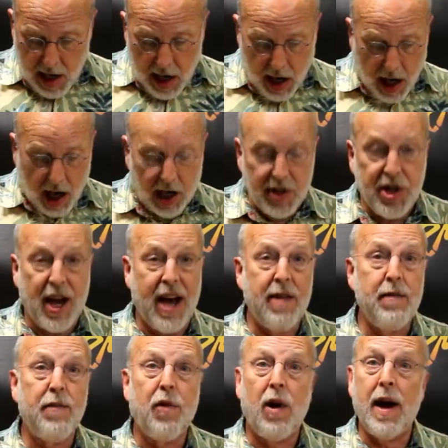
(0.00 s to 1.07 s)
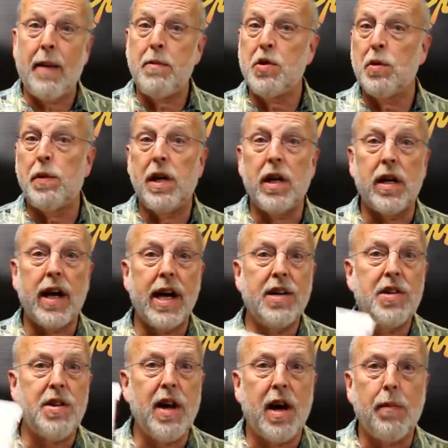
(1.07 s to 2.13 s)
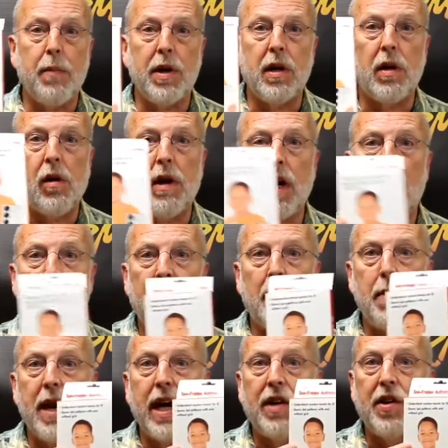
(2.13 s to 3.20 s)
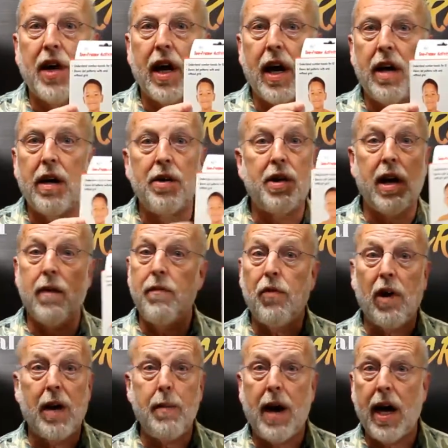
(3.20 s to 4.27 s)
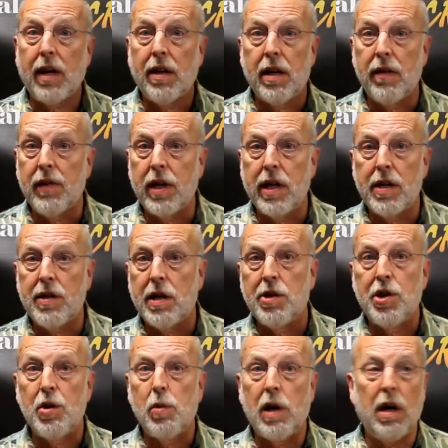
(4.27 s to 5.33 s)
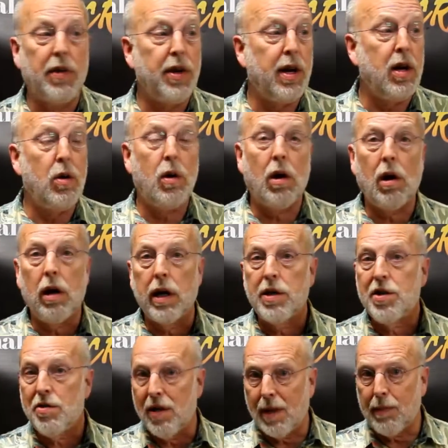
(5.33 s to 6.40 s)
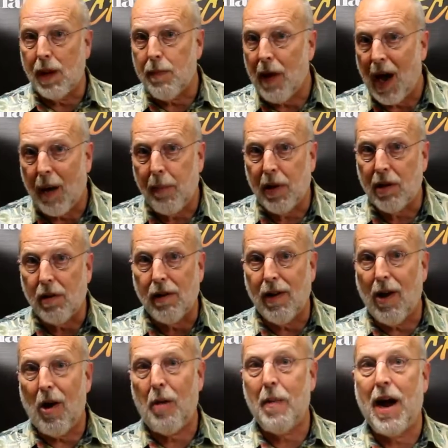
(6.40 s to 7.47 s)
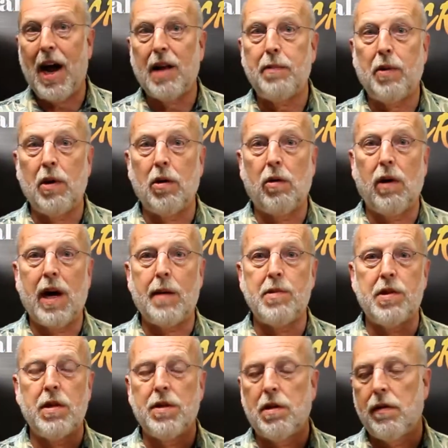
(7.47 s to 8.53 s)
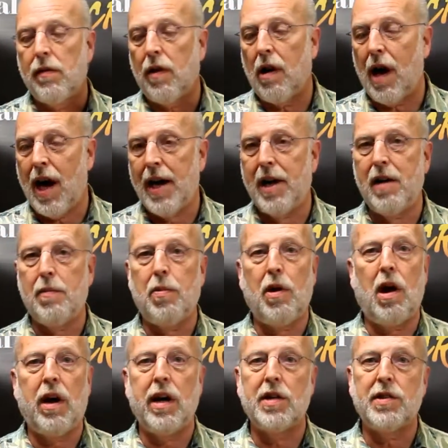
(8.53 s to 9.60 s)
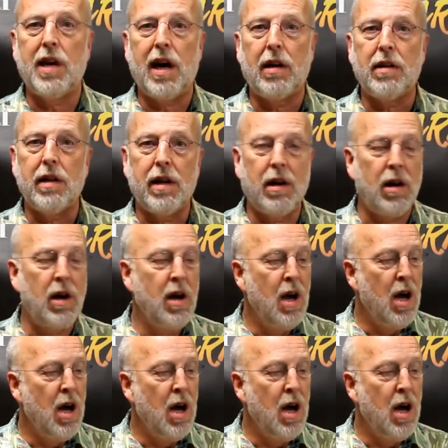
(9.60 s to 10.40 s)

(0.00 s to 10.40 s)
10 frames would be the next step in learning how to make 10, and 10 frame activities, as you well know, are extremely popular in all math programs, and there's a variety of products out there